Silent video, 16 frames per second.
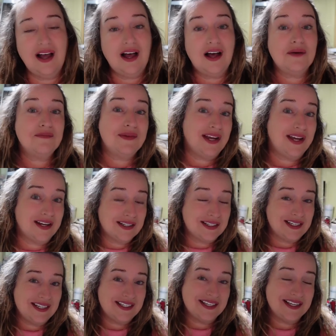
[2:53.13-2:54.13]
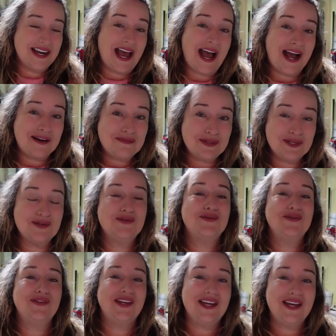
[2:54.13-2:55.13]
Up next is an
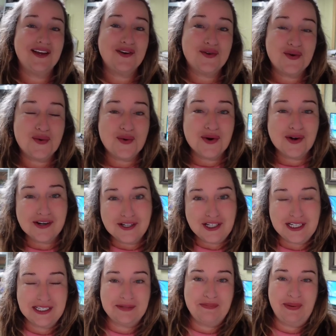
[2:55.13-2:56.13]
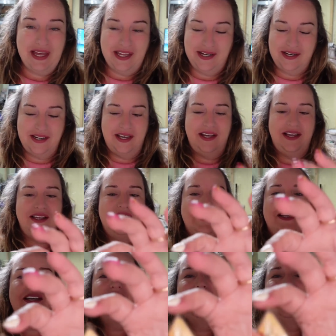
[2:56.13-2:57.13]
absolutely gorgeous pendant.